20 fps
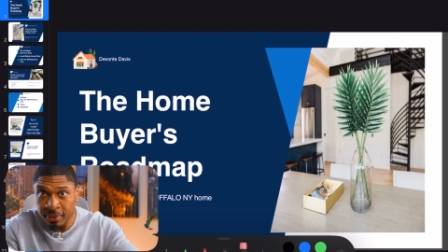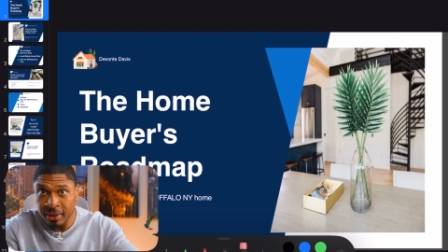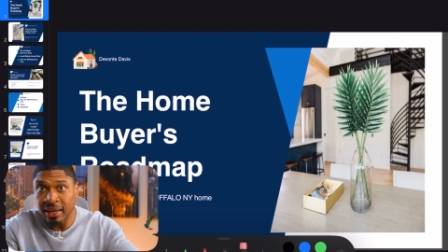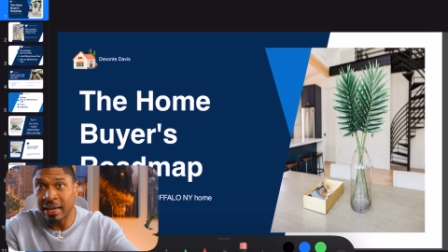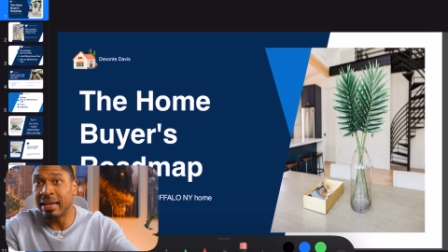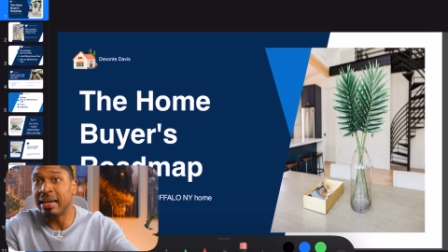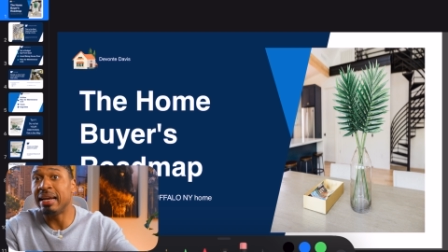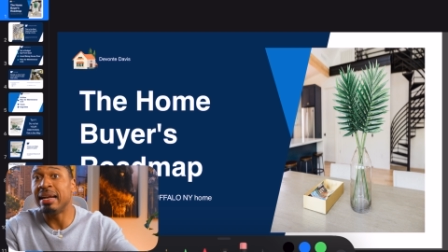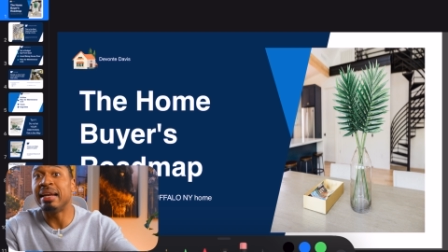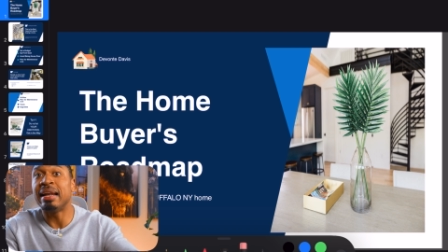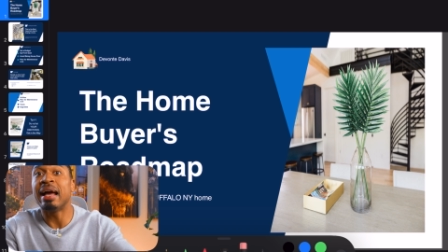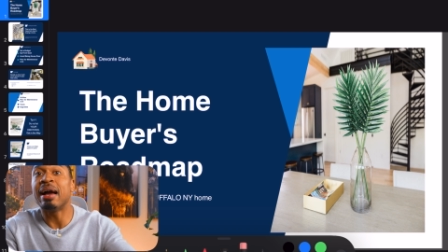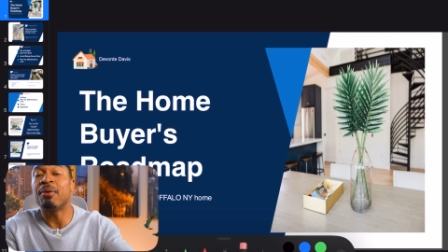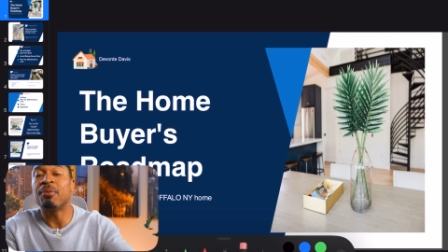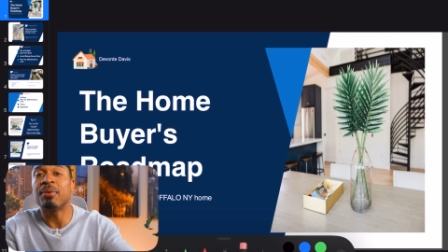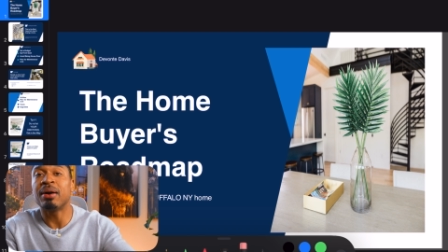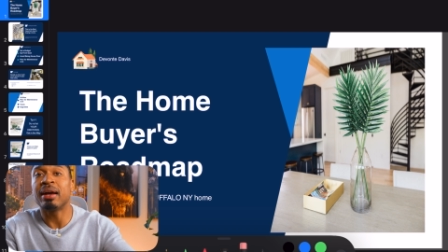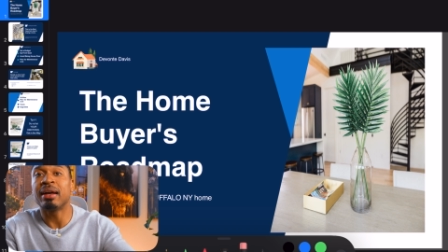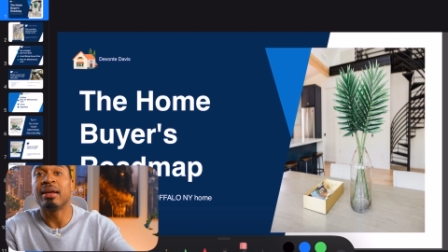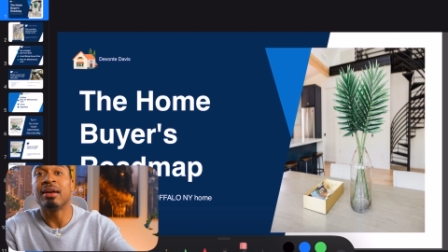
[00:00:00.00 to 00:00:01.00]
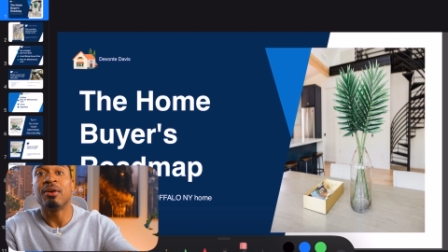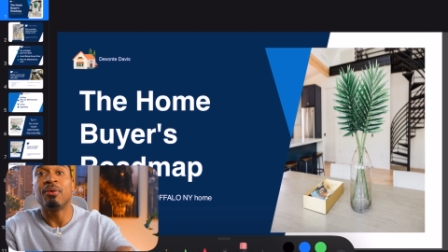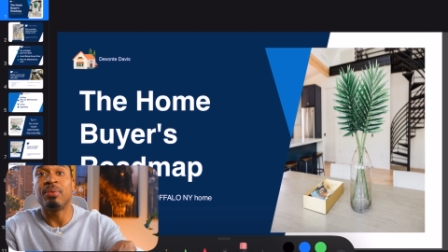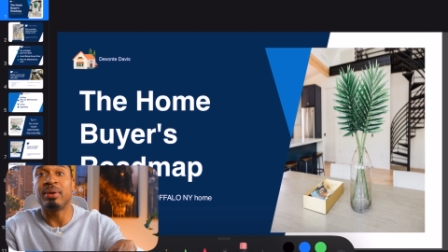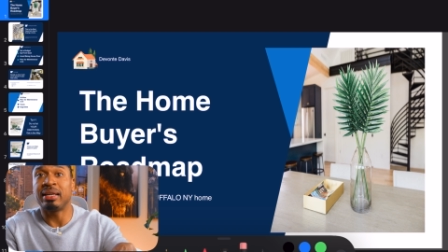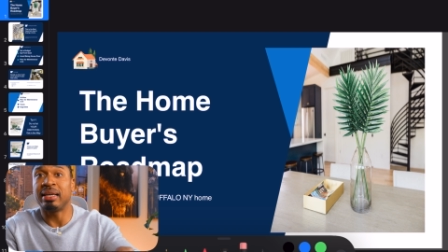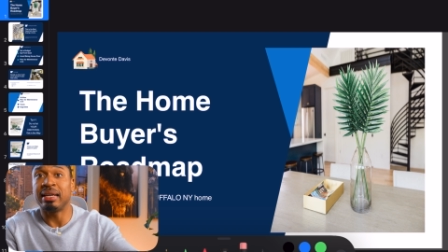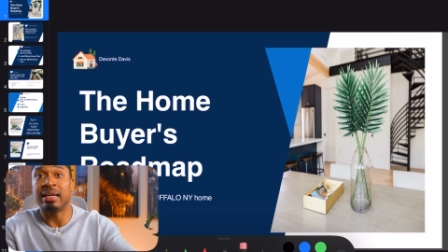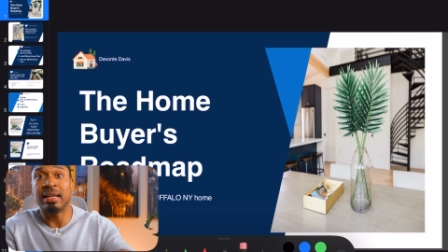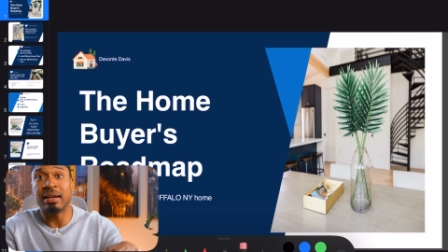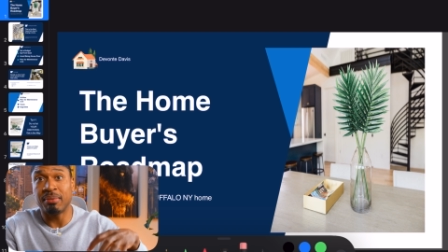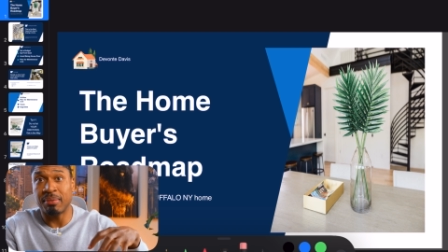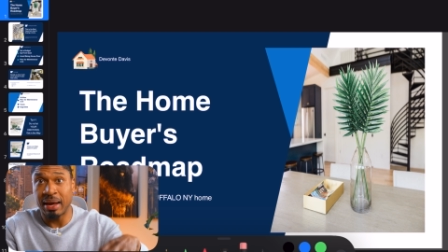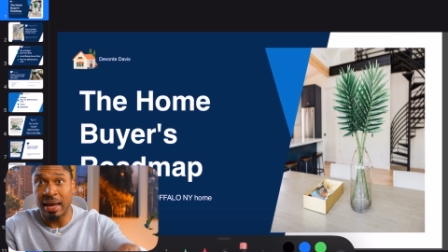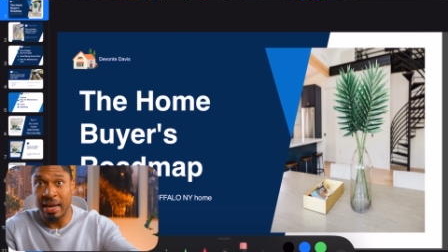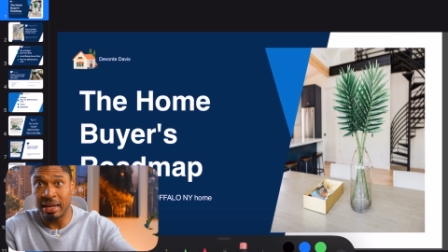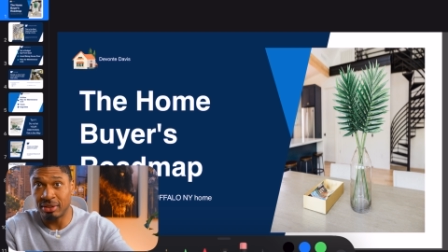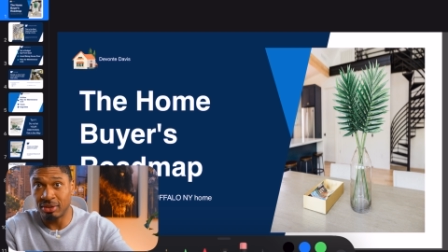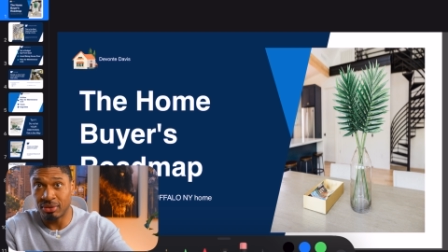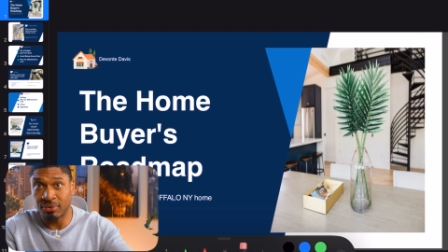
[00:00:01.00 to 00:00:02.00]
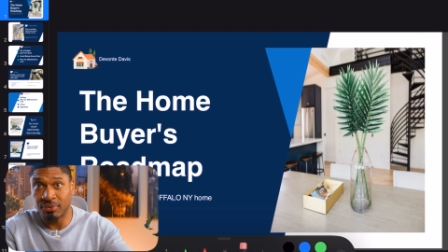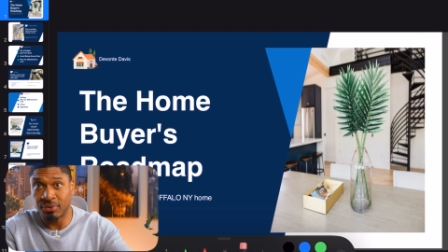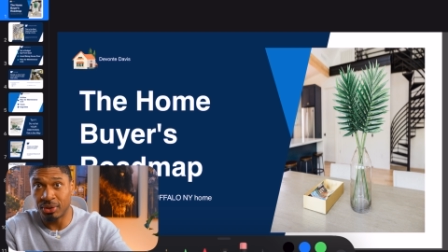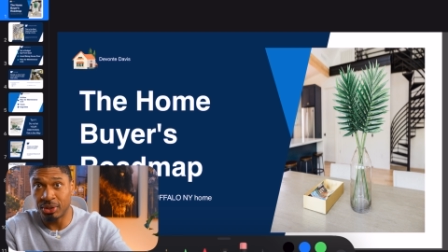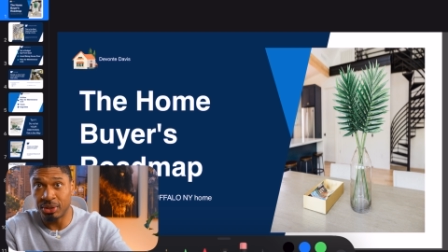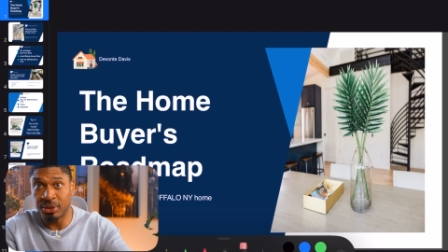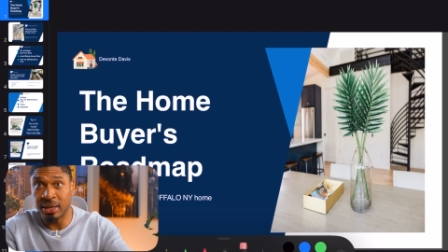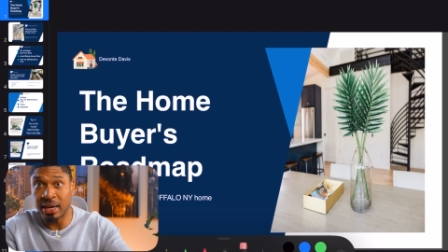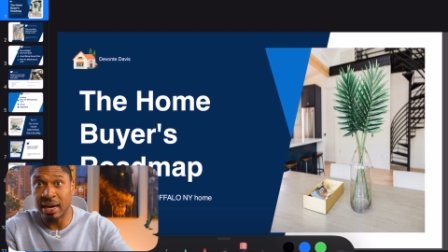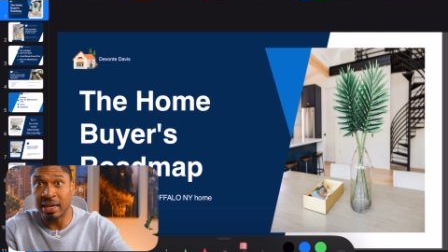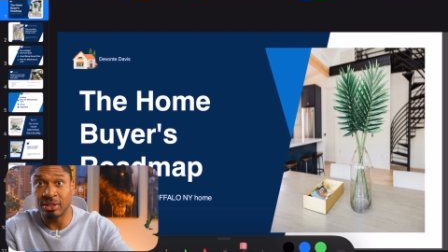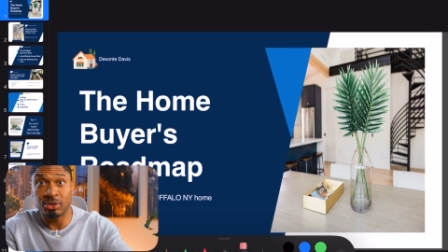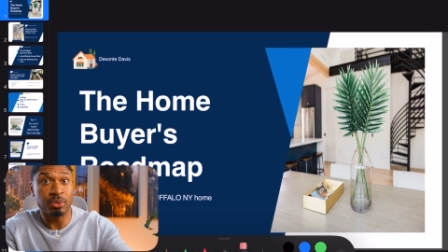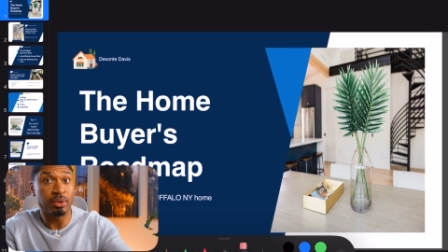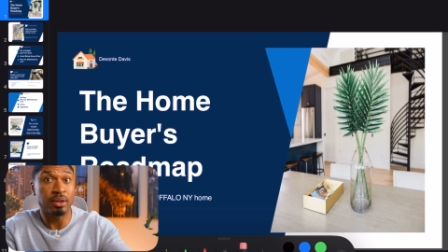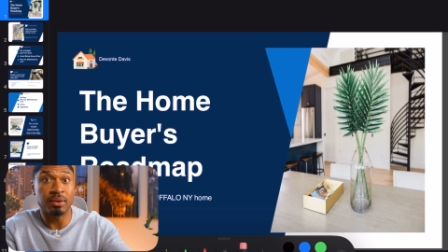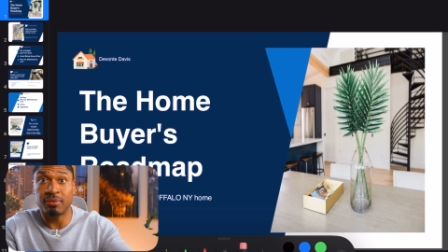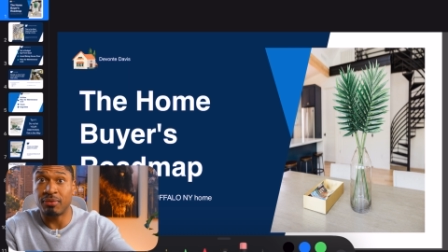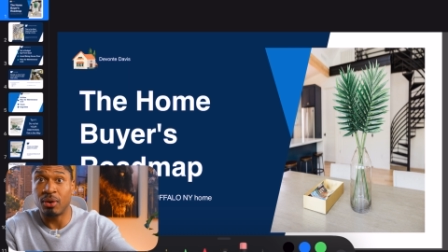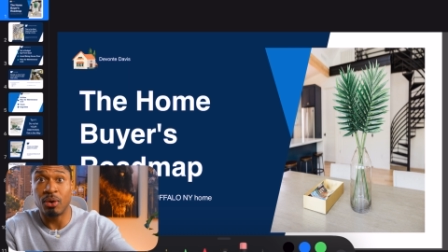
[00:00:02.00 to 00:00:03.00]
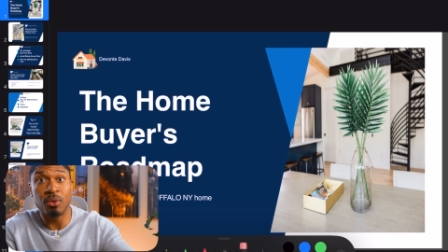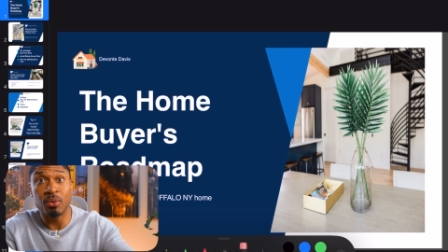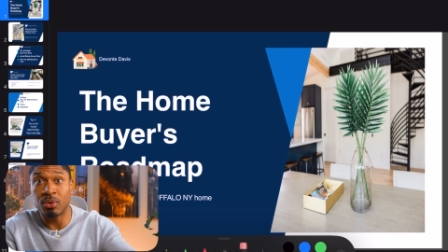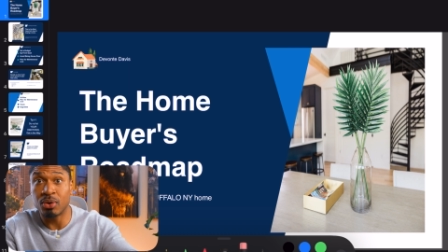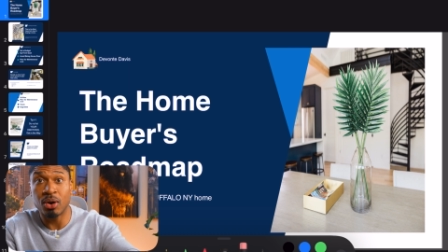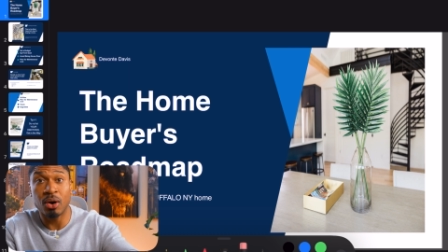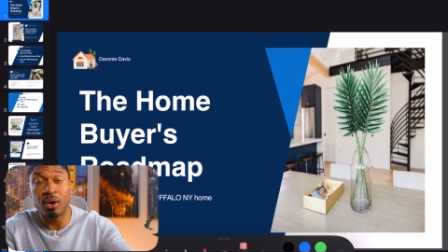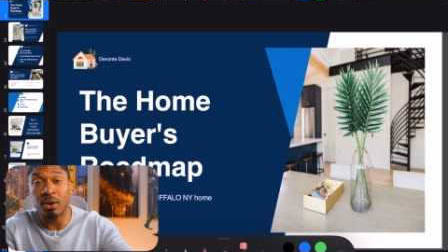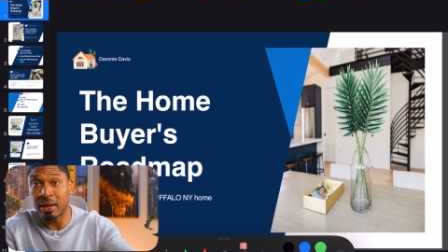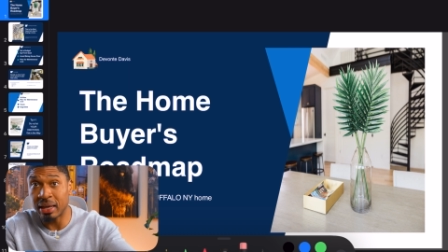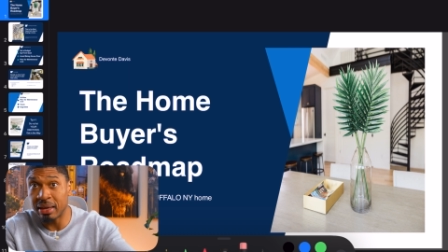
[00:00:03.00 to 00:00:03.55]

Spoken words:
And in that way, we can get them answered for you guys with a phone call,